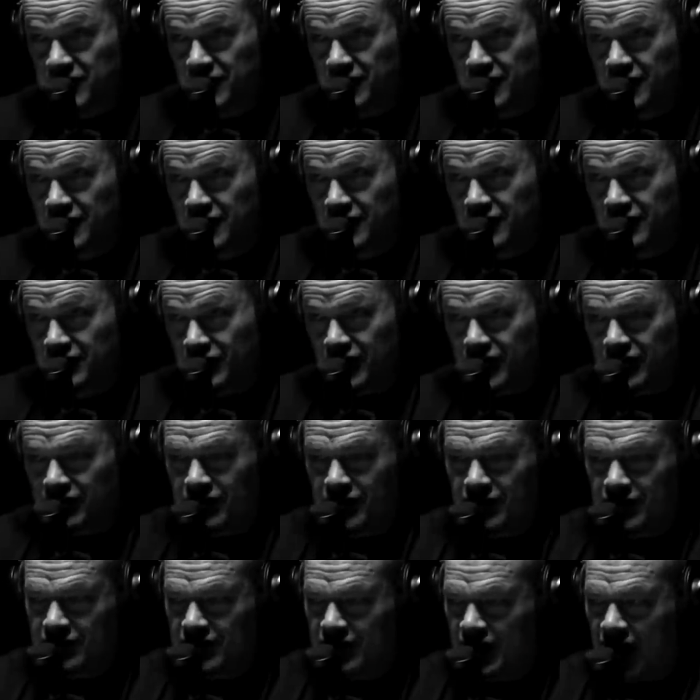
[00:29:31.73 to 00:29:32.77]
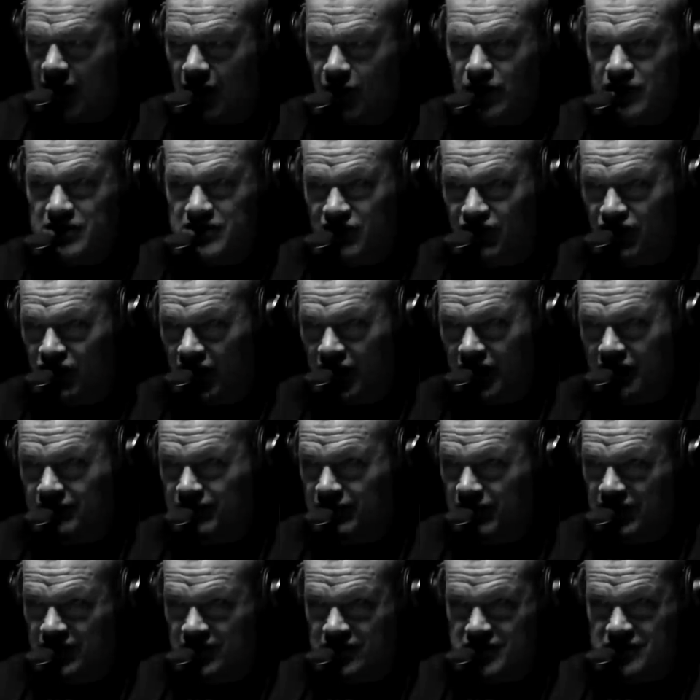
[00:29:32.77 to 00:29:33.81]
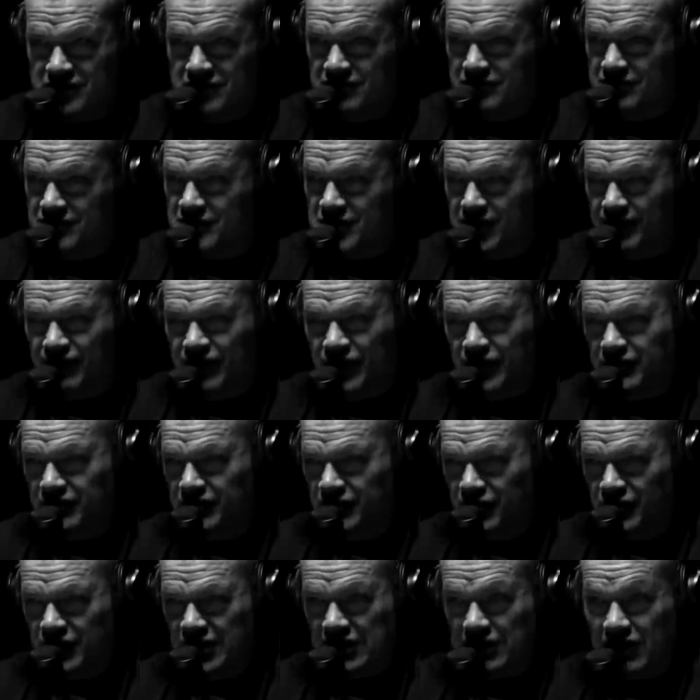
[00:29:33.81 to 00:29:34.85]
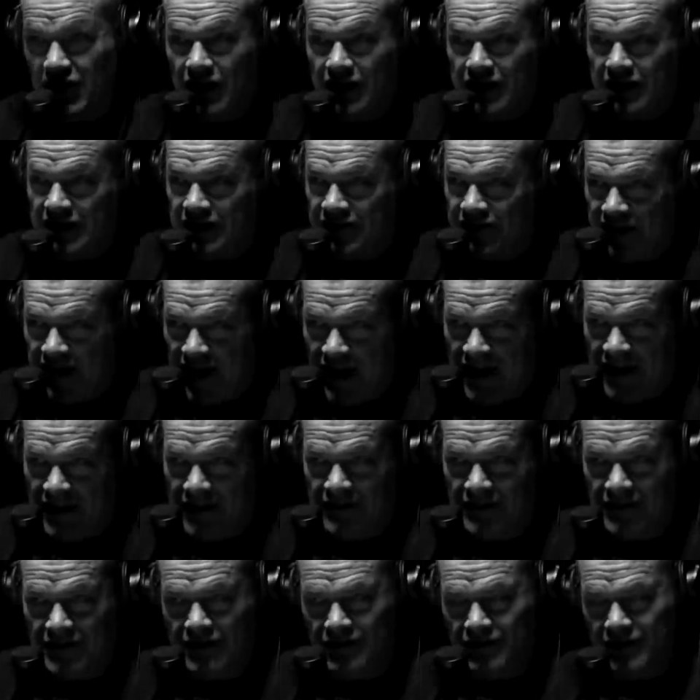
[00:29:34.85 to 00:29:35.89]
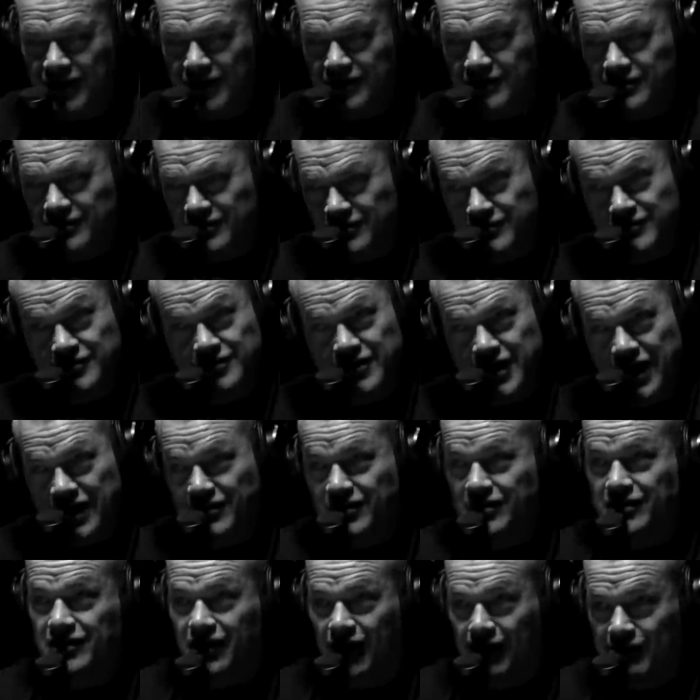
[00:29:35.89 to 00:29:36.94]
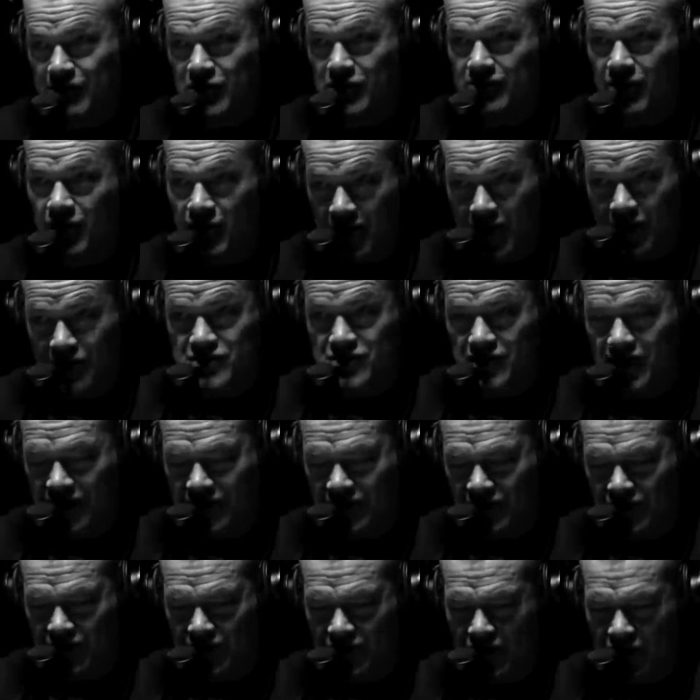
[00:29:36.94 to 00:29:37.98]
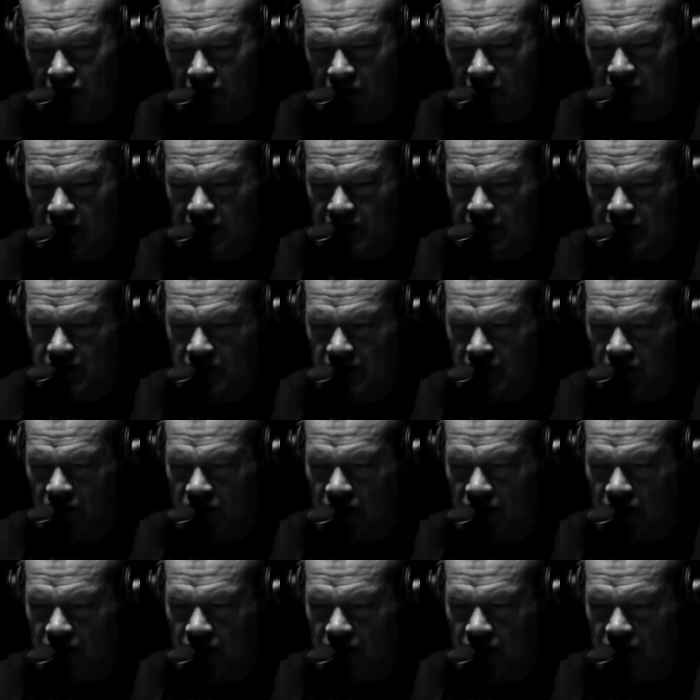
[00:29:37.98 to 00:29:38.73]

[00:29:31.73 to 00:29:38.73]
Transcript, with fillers: yes. where you guy wins a fight because something you get lucky in the end, and you get oh we got the W, but we also got to learn a great mm -hmm. a mm-hmm.